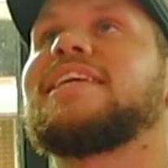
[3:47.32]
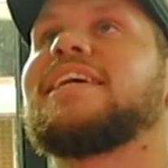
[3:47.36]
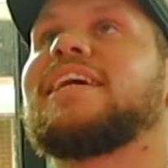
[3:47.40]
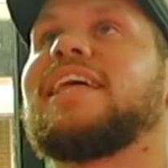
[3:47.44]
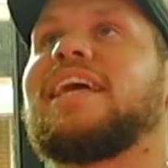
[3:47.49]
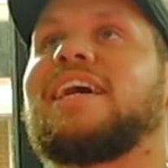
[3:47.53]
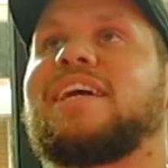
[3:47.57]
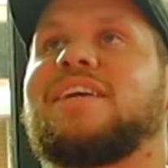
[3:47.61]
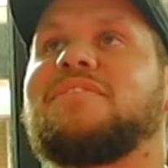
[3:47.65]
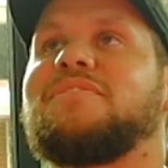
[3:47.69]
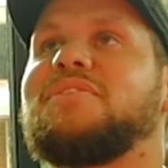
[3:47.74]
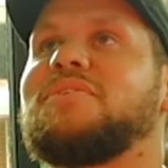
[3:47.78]
thing,
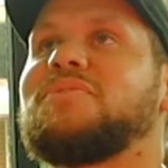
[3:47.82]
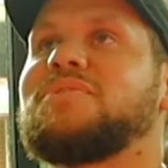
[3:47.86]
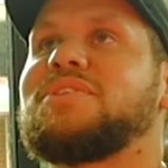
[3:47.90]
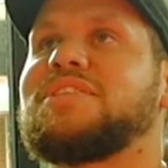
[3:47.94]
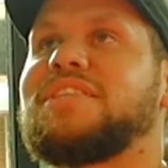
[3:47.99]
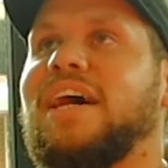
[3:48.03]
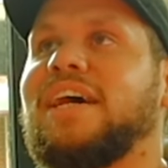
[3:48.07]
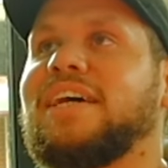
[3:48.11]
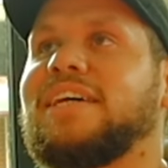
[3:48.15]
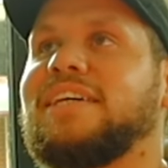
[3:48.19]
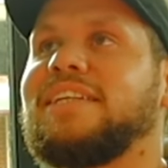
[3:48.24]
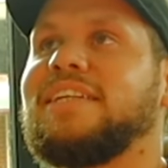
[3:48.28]
like, if he was
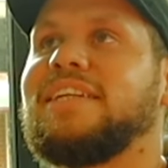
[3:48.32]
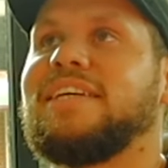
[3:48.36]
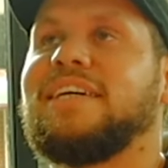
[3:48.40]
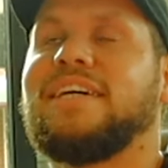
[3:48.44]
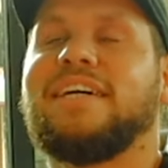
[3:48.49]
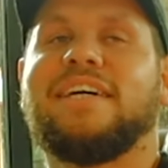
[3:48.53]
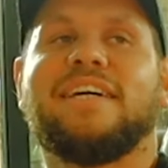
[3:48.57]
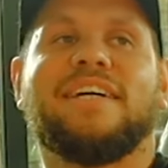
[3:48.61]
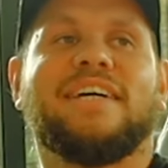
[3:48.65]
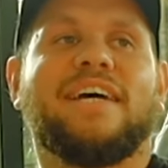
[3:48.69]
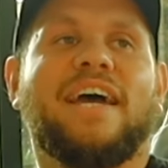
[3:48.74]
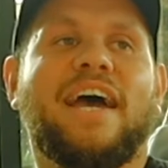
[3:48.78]
thugging,
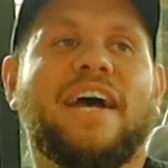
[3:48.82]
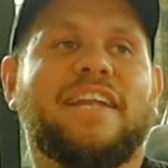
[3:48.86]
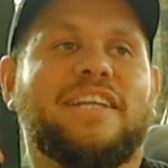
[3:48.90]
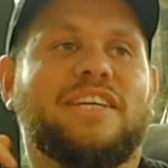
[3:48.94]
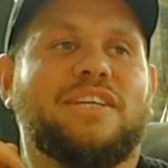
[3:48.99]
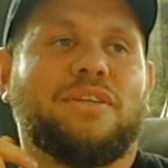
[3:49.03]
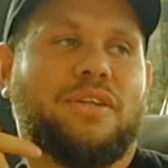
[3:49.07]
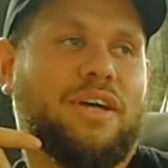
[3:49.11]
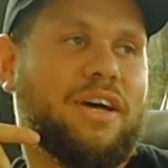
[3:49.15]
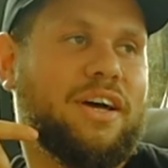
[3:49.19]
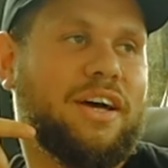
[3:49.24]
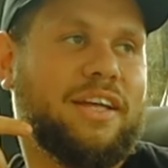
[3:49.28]
and
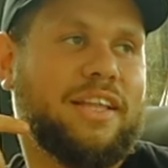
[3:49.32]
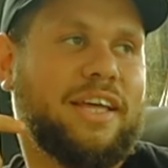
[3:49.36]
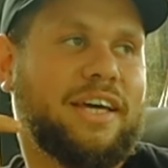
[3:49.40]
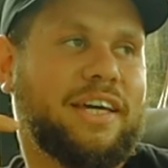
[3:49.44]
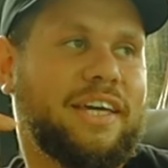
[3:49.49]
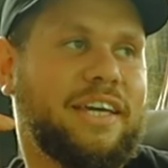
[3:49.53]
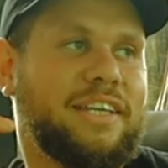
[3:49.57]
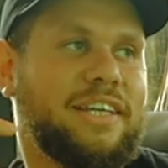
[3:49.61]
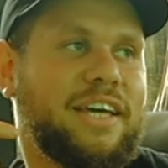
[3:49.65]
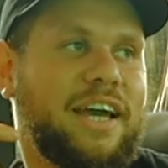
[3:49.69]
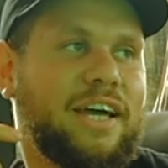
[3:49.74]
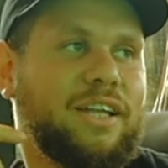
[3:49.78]
he uh, like
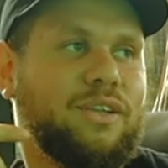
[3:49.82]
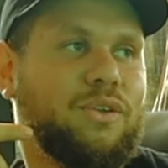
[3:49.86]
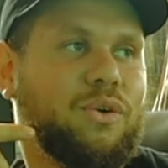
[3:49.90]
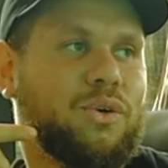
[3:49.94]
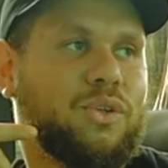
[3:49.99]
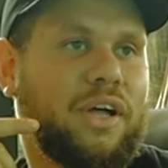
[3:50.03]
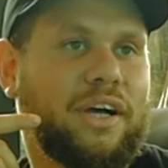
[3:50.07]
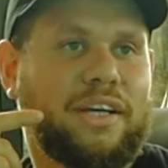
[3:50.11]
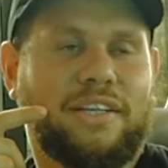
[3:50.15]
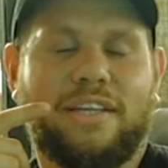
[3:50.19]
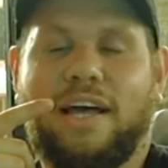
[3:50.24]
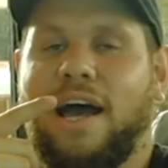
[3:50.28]
he looked
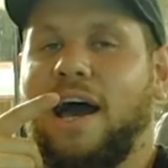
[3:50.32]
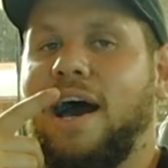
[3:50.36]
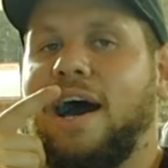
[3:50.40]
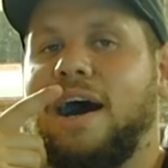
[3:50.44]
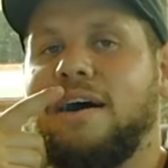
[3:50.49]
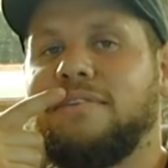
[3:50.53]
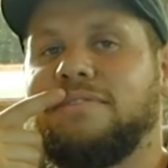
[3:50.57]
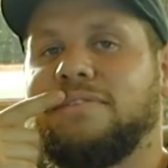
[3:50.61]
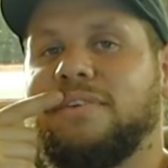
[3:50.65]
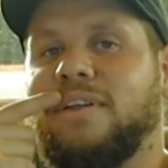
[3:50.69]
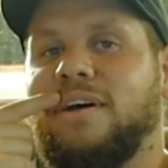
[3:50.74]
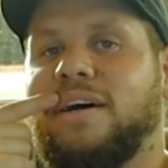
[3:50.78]
like
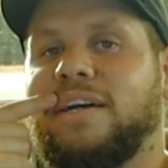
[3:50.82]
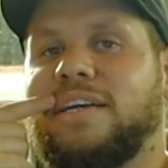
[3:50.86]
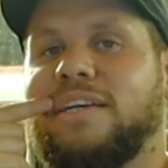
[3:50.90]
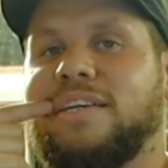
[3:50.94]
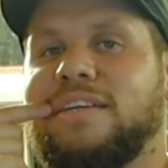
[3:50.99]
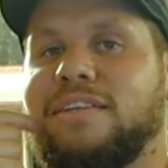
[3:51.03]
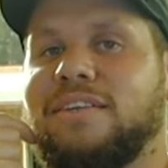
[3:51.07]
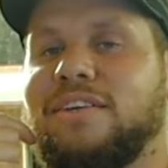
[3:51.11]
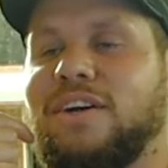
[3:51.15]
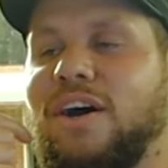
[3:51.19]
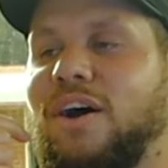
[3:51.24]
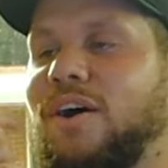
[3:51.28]
half like
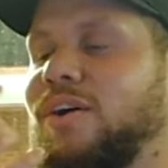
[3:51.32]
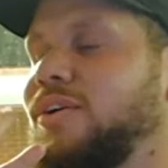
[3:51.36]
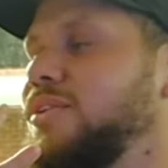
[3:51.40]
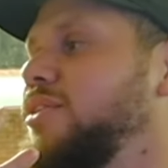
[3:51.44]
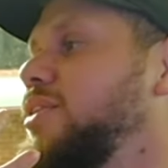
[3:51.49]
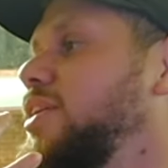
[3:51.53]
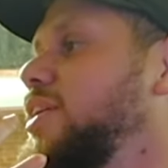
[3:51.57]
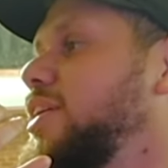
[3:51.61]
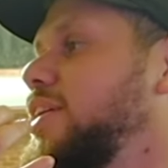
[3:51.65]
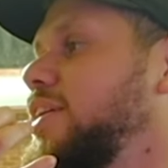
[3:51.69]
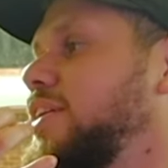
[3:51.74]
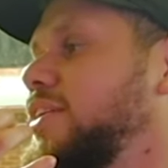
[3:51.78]
you know,
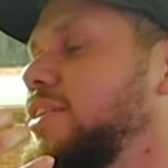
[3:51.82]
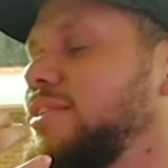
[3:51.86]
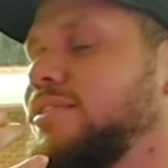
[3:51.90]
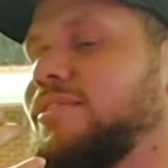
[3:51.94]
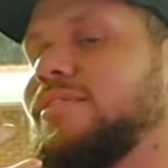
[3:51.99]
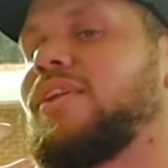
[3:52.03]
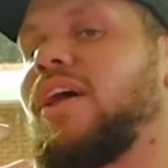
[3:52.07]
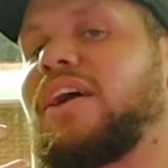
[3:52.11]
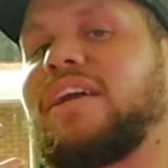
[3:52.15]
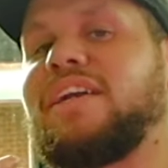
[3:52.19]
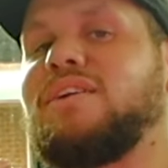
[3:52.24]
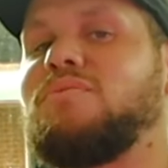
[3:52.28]

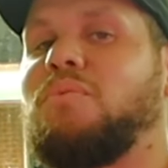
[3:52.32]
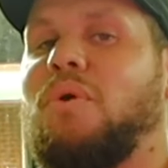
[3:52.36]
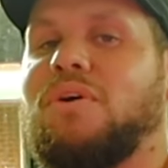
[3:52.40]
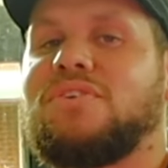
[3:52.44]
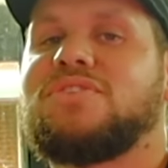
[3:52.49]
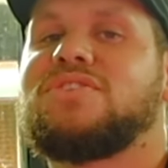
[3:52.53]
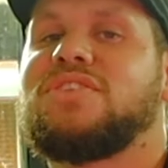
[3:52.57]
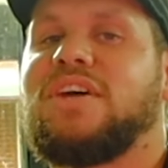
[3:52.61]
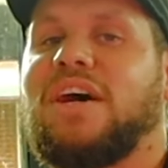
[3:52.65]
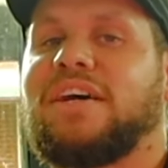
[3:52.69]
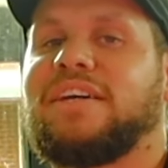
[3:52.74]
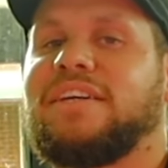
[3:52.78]
like he
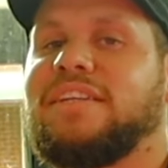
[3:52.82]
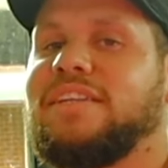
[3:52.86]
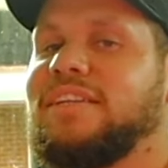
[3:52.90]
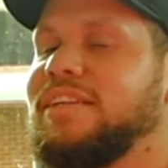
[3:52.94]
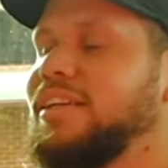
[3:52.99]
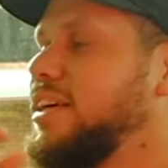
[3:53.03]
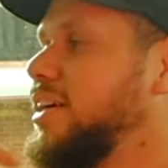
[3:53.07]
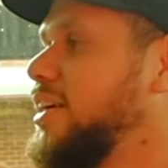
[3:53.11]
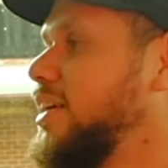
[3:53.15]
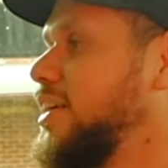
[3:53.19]
was Duggan.